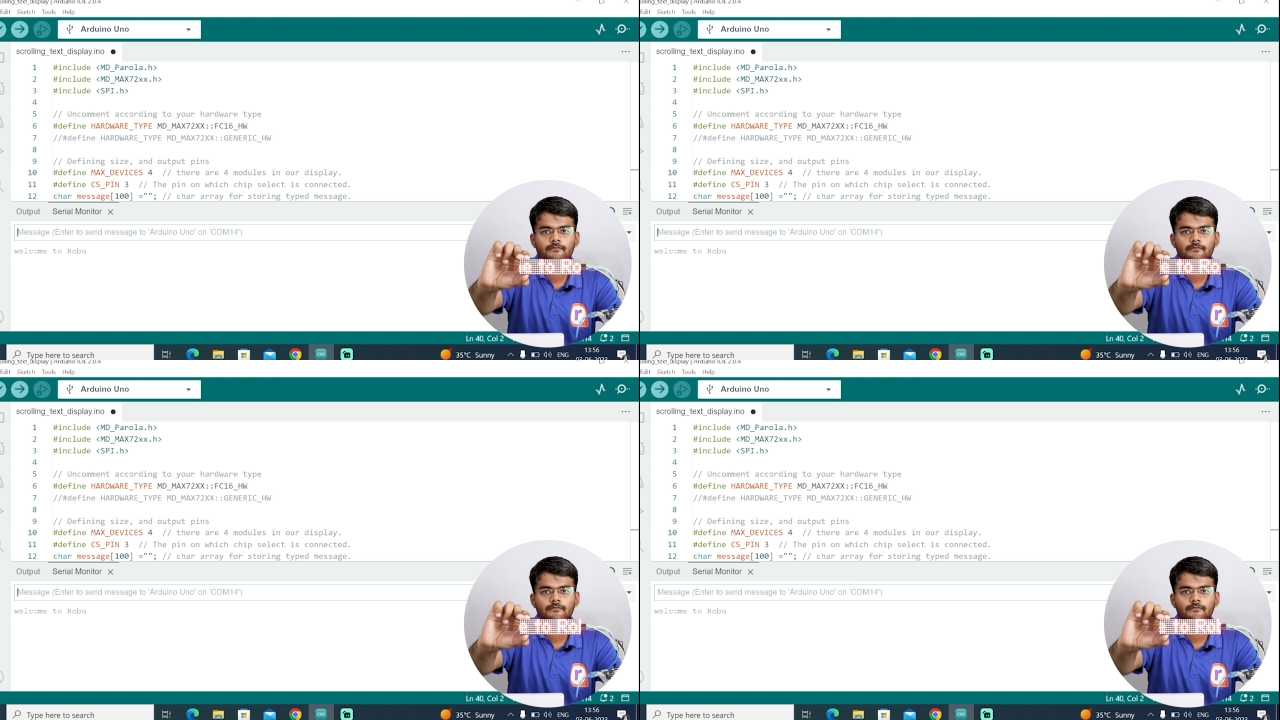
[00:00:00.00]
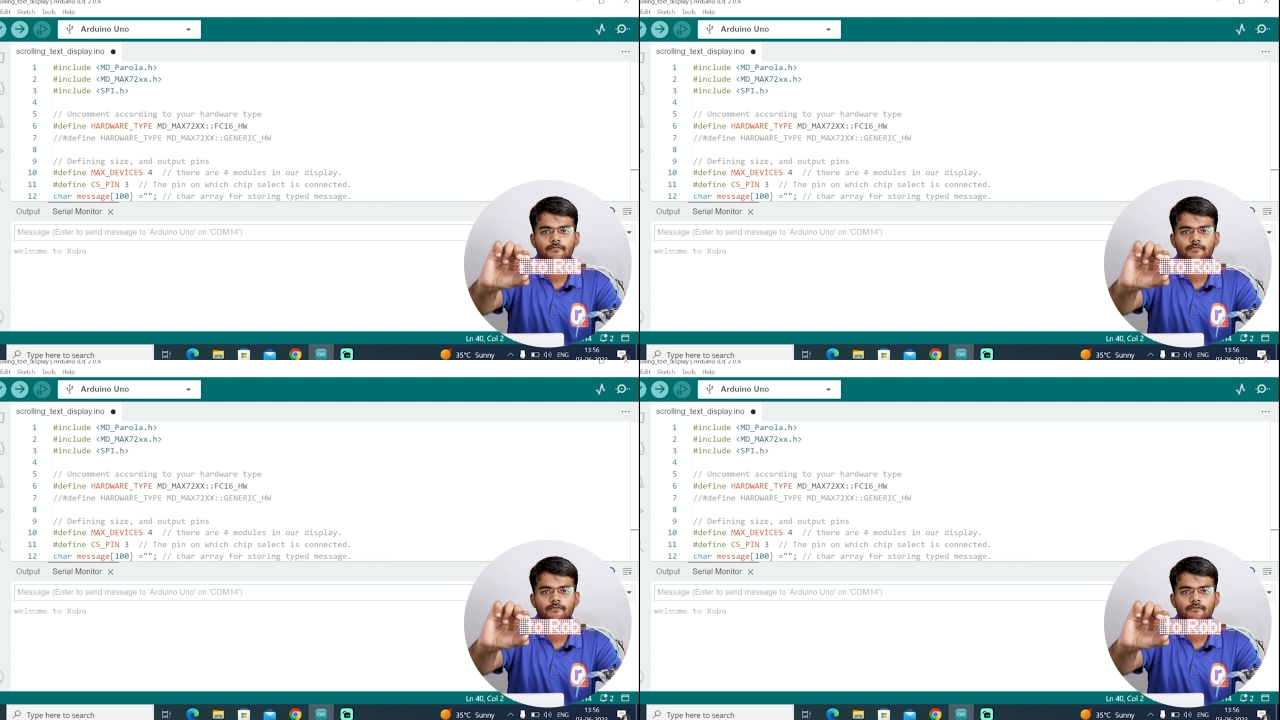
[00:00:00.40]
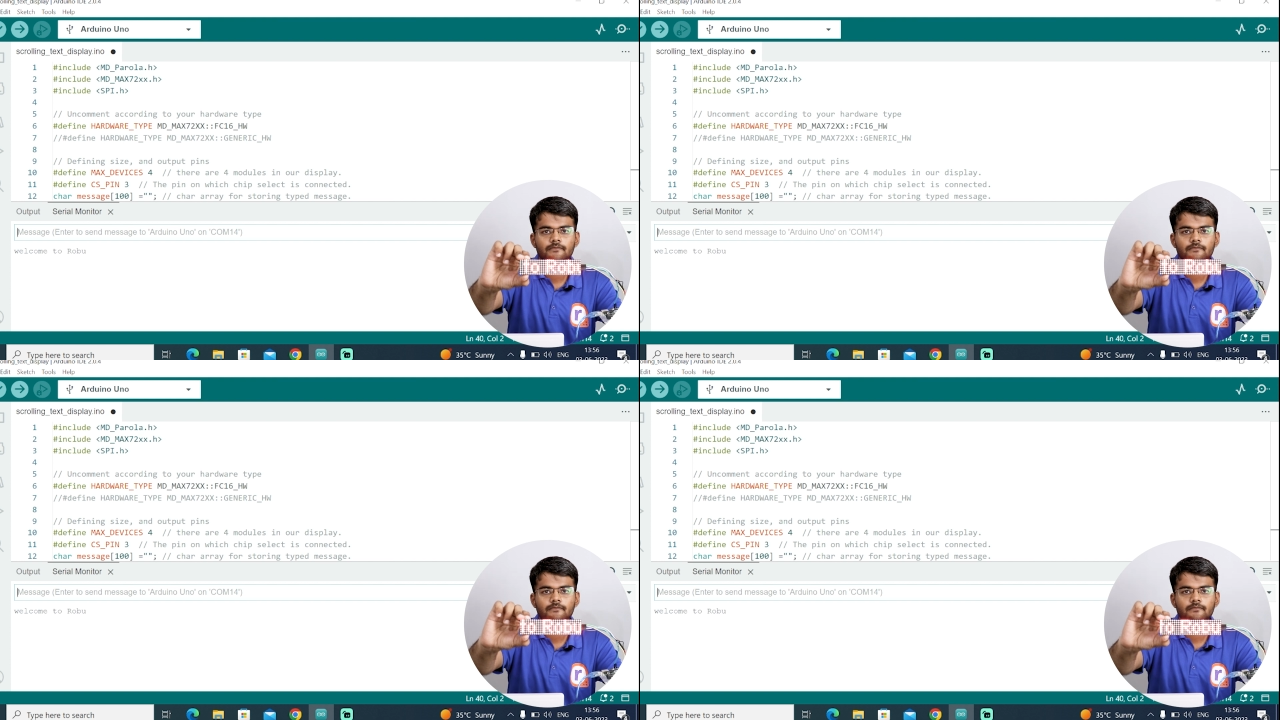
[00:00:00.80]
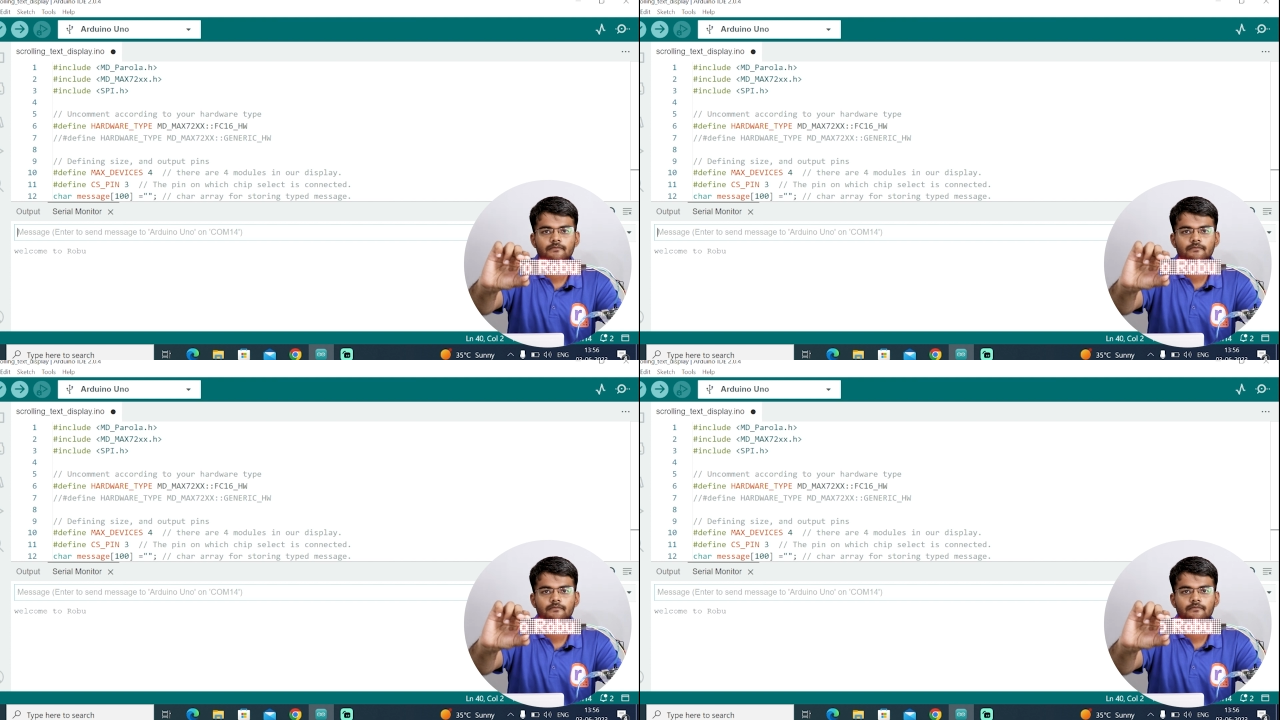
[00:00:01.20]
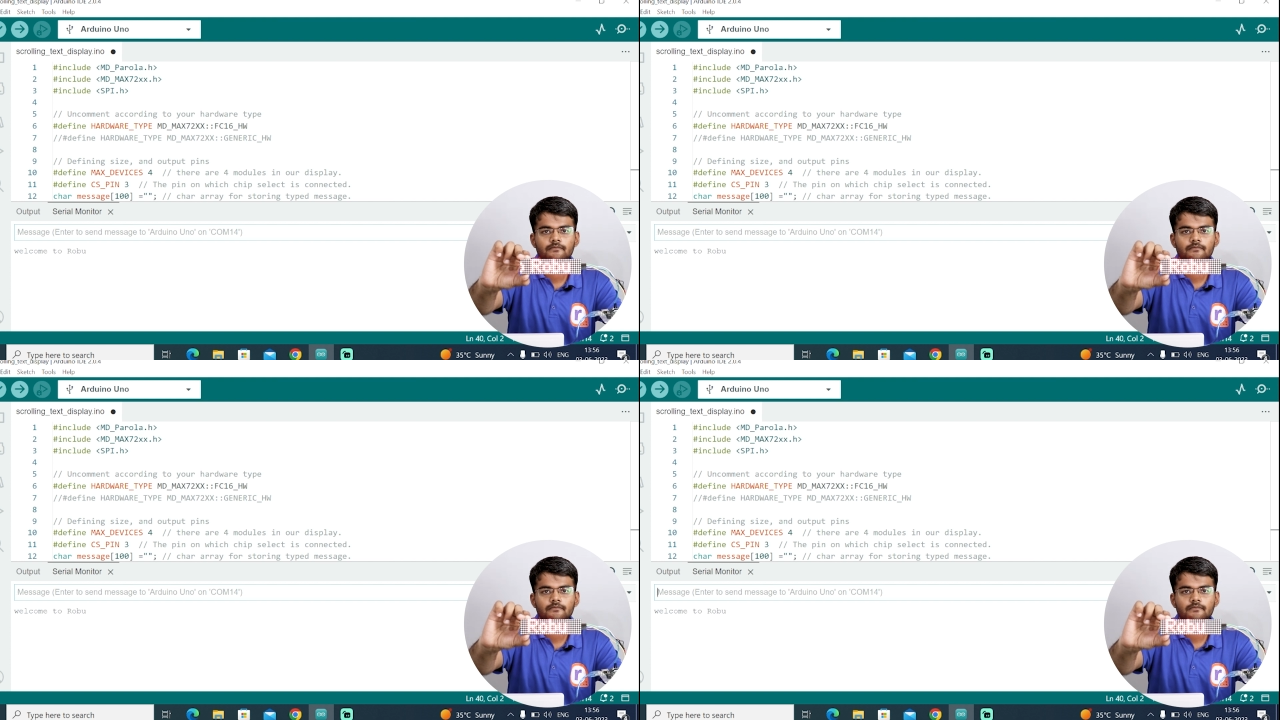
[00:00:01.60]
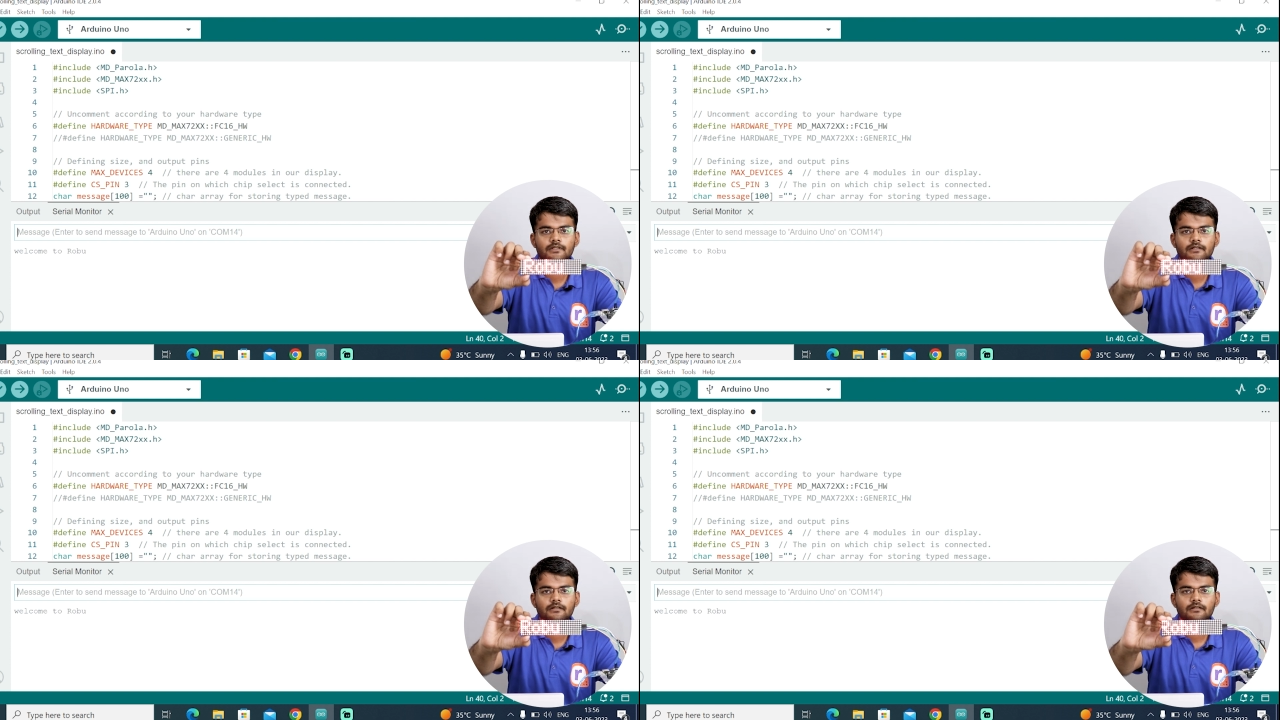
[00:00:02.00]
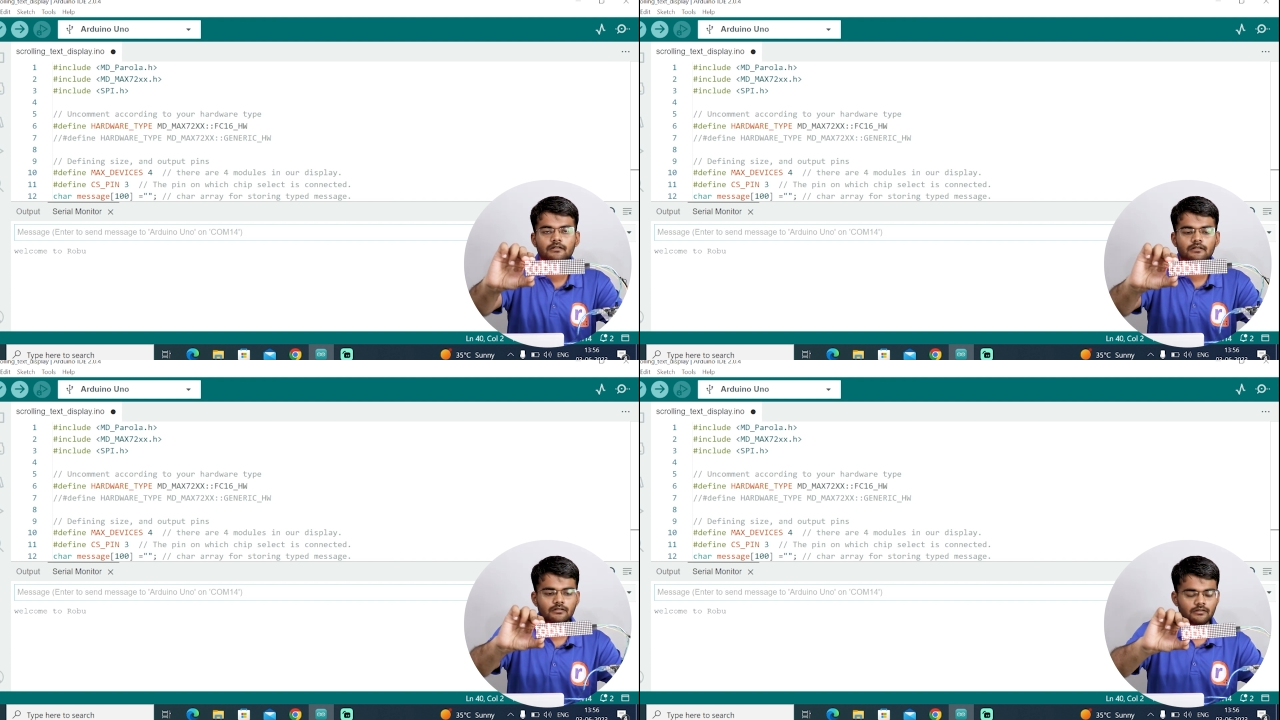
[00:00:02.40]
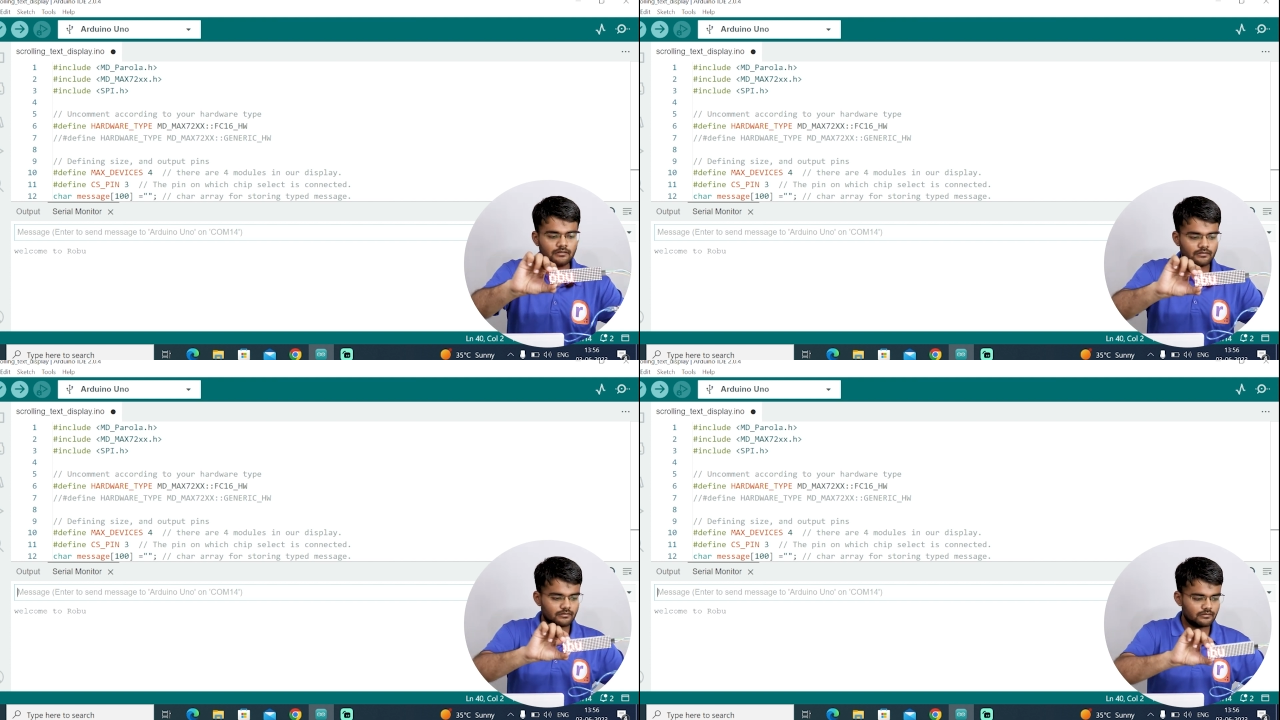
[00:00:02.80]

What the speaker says: No one is speaking in this clip.